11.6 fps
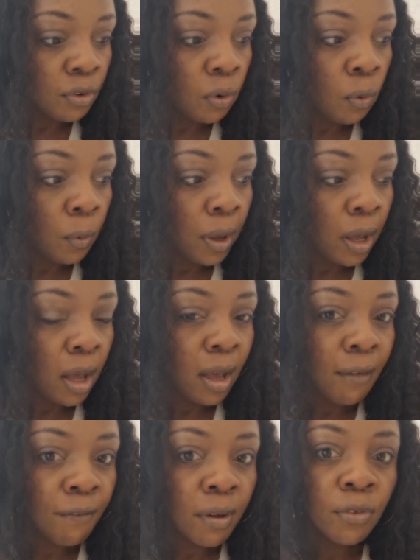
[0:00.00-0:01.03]
So
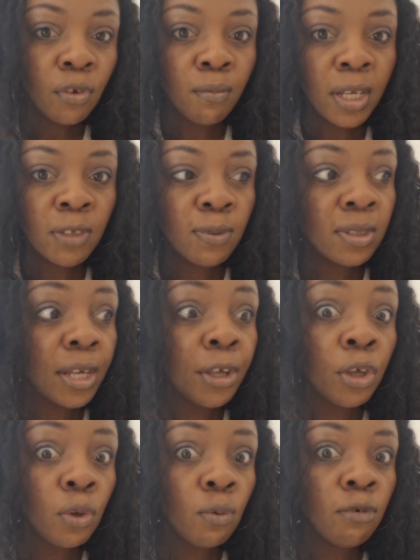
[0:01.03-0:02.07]
Fantomas was
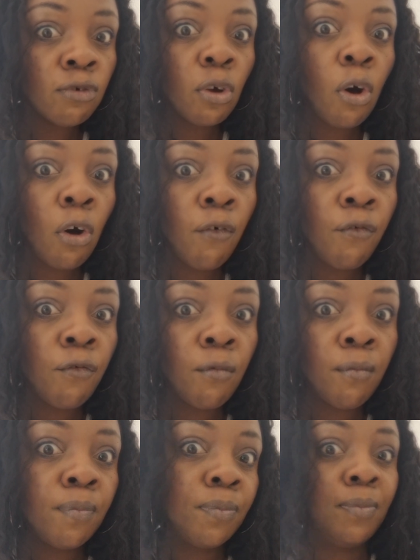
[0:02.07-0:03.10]
accused of
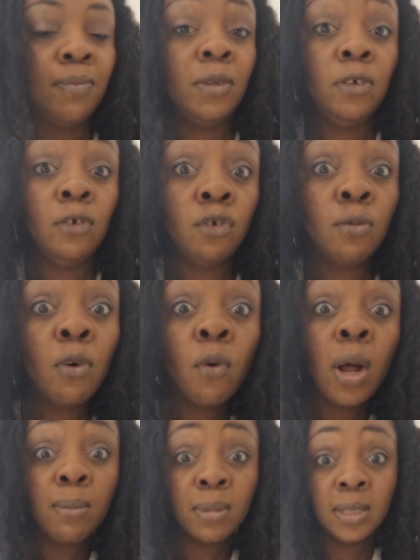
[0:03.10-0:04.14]
some
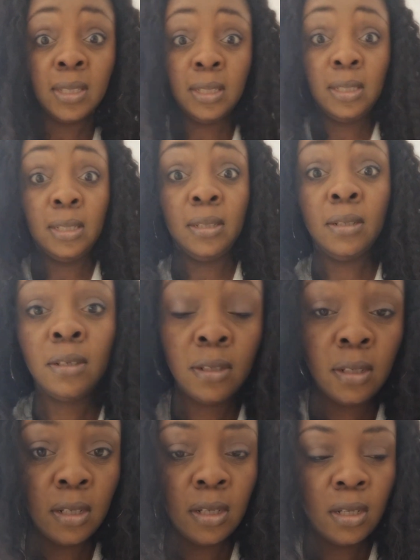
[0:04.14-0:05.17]
crimes.
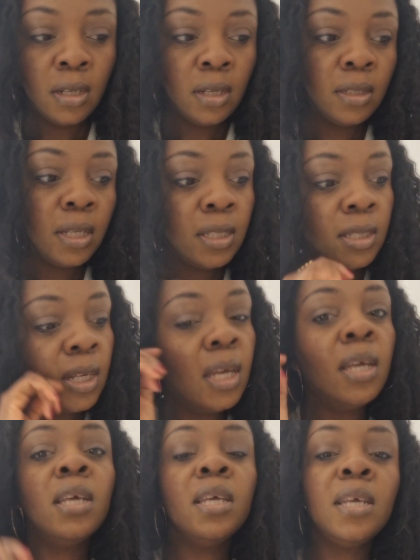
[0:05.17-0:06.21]
They
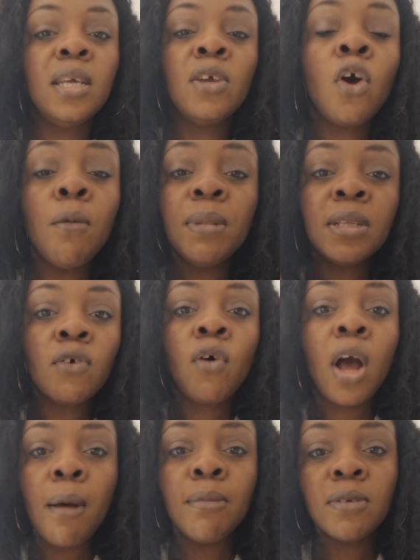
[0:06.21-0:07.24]
say he committed
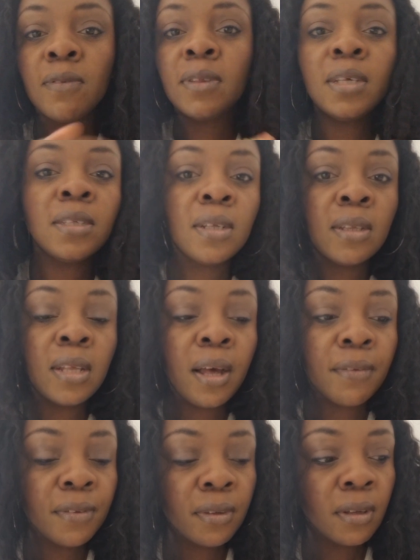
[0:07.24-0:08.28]
crimes of this and
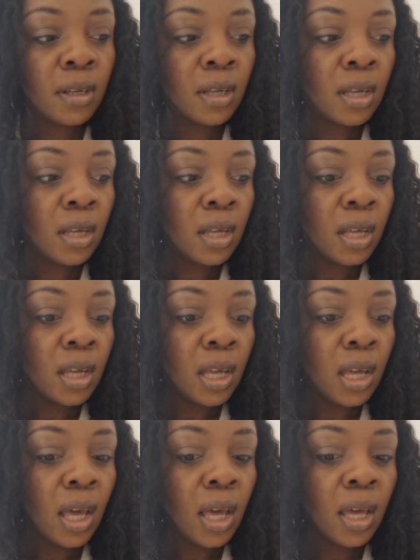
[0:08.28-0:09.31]
that.
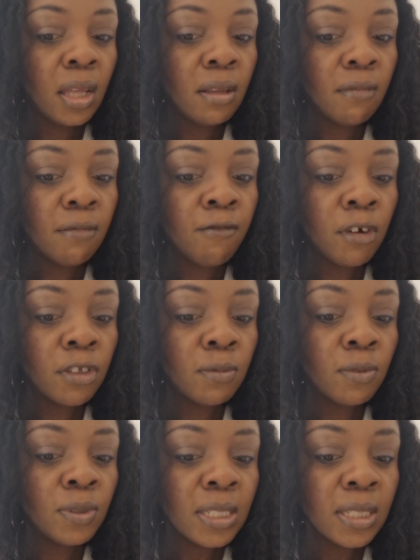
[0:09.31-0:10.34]
And for
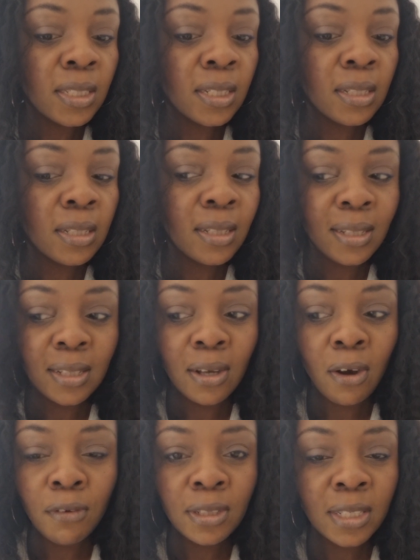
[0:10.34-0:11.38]
some reason,
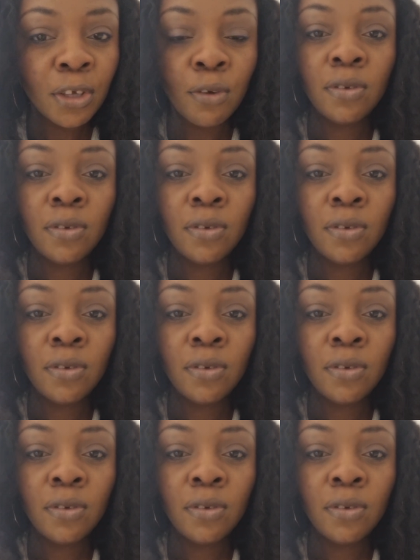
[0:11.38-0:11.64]
all this